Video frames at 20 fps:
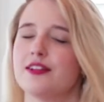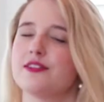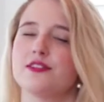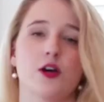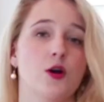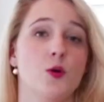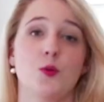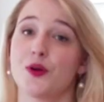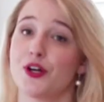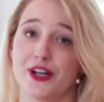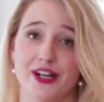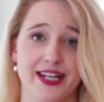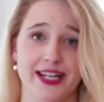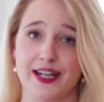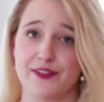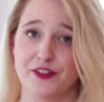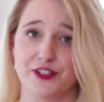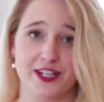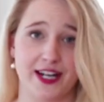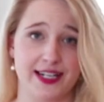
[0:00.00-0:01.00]
Don't worry
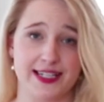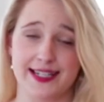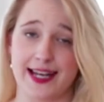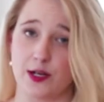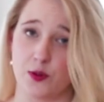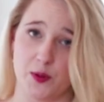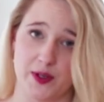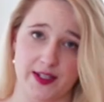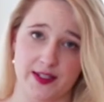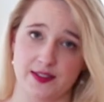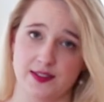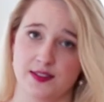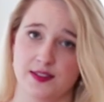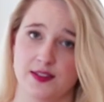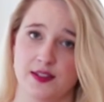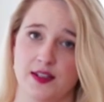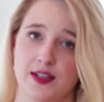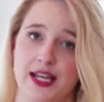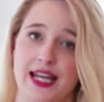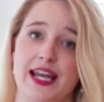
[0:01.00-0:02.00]
if you're not a tech whiz.
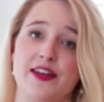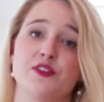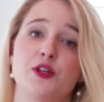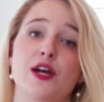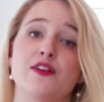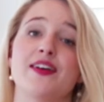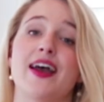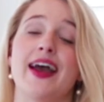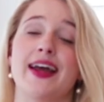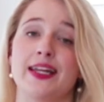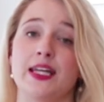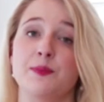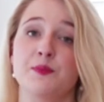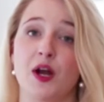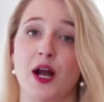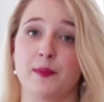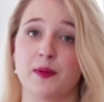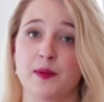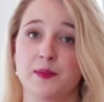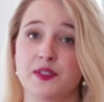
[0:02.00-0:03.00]
If you have any
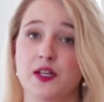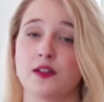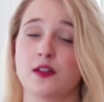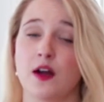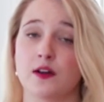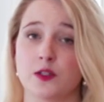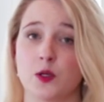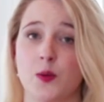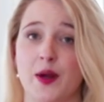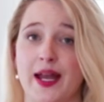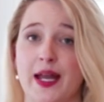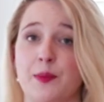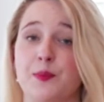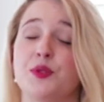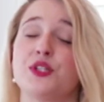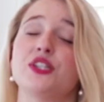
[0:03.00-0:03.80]
problems along the way,